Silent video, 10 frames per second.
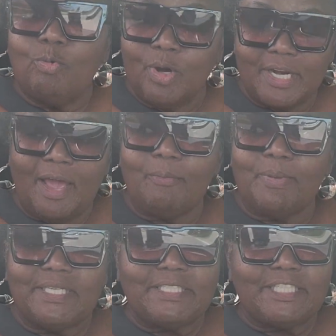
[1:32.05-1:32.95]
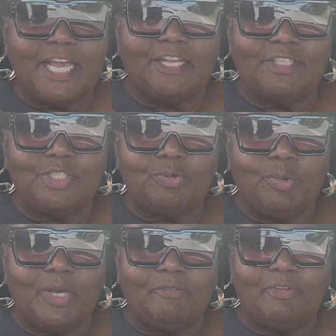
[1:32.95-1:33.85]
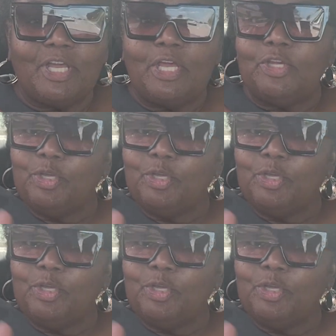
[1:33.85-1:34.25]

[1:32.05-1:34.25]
what I'm being challenged with.